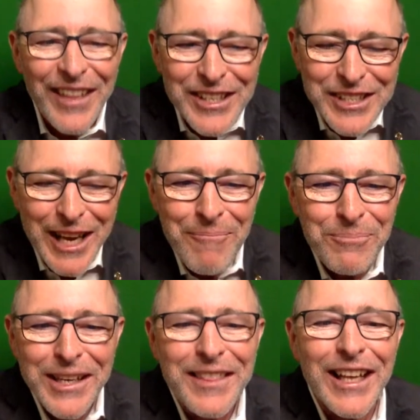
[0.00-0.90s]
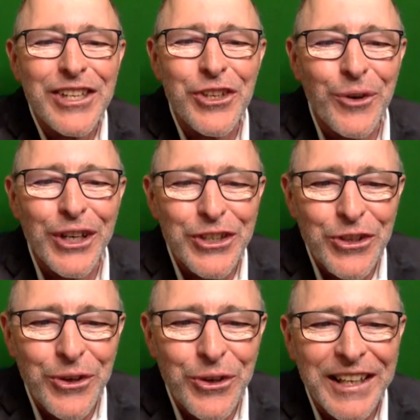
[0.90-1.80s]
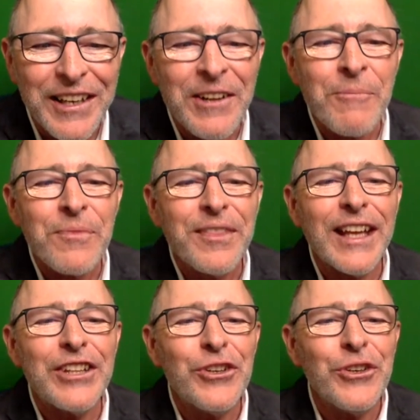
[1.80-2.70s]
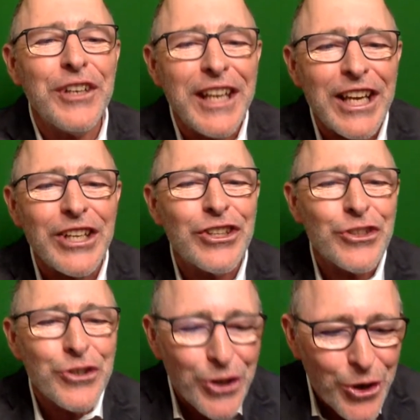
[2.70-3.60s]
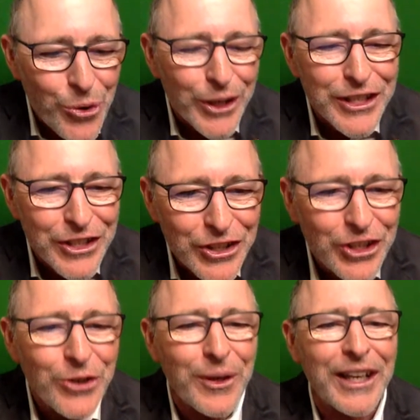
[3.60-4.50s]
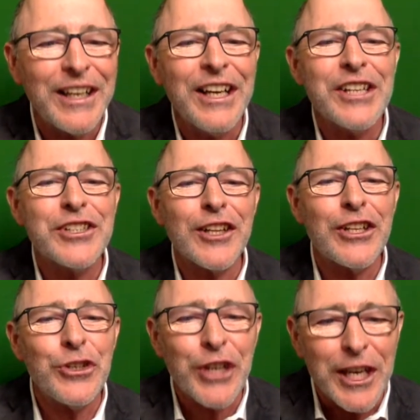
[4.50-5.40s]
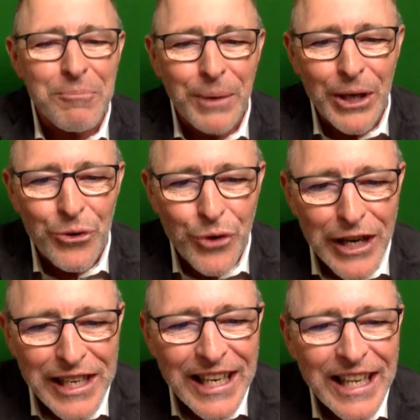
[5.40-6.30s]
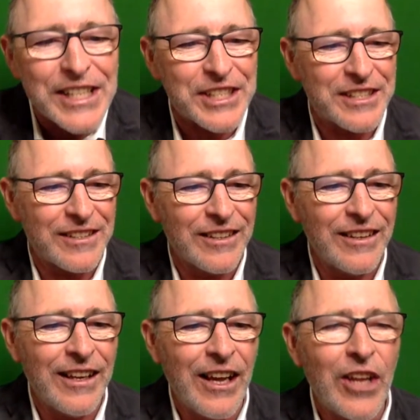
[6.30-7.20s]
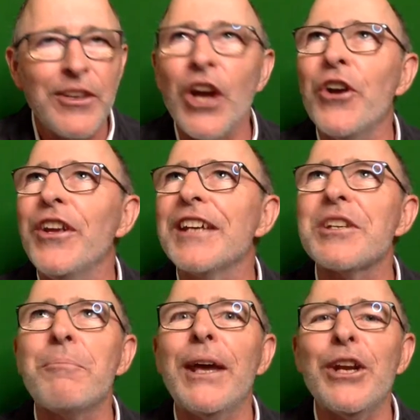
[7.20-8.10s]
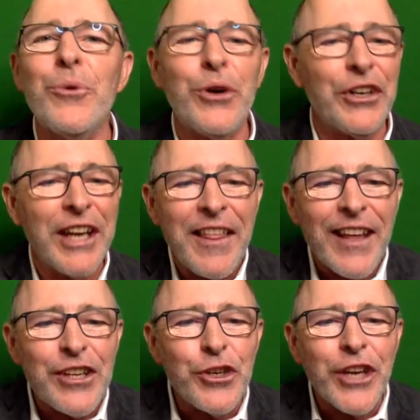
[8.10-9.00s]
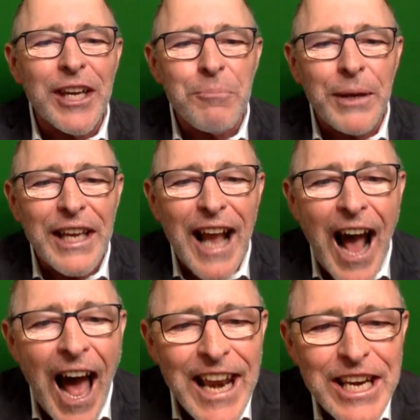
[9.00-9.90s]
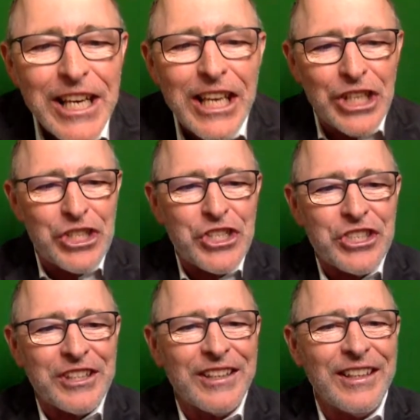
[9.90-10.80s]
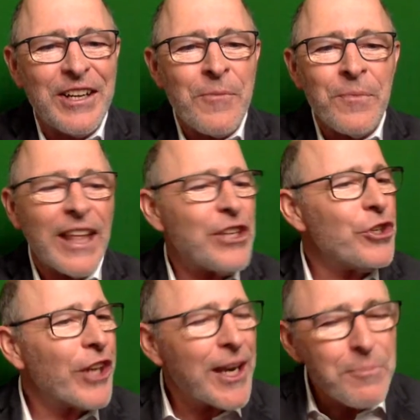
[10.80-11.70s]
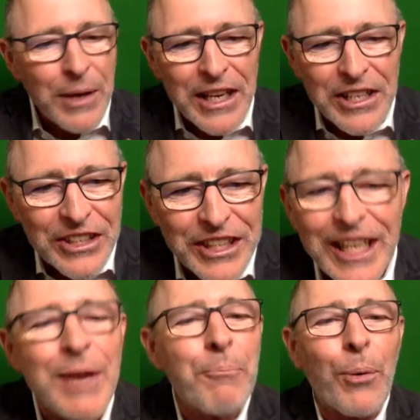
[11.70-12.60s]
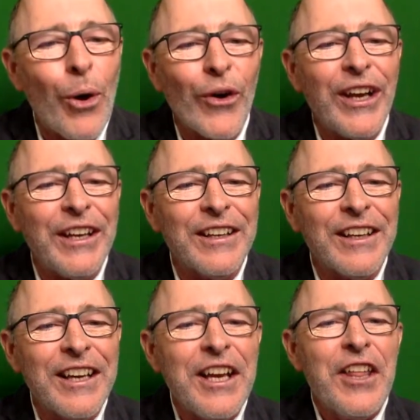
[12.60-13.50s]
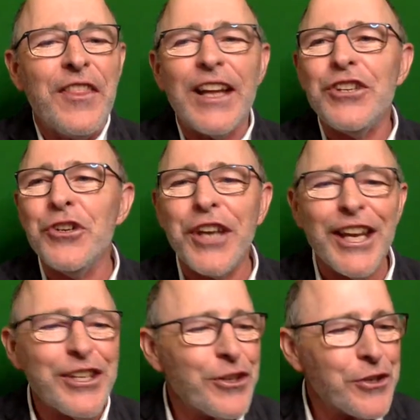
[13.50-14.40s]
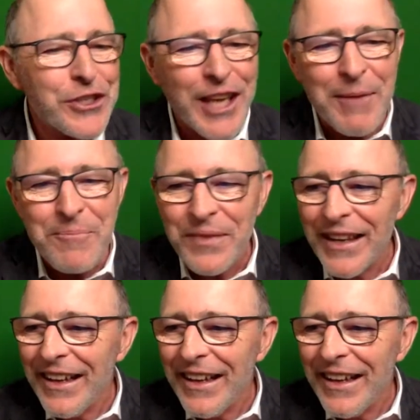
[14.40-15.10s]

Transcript: there's something that you are doing that you need to quit doing so that you can be released. No, here's a better word that you can be unleashed, that you can be deployed, that you can do some